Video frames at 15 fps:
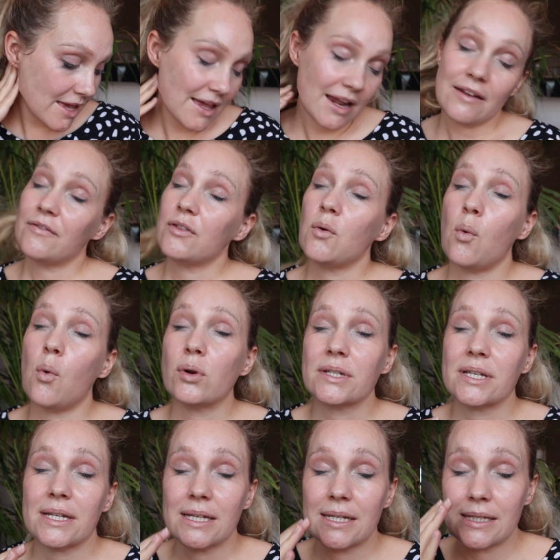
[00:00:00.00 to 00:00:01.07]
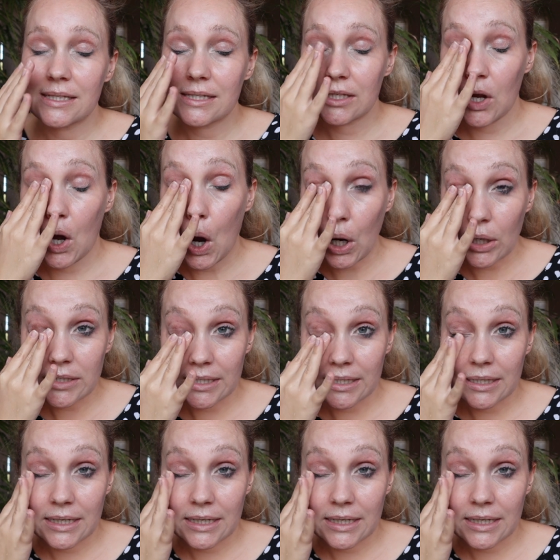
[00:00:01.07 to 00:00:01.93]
that if the water is hotter,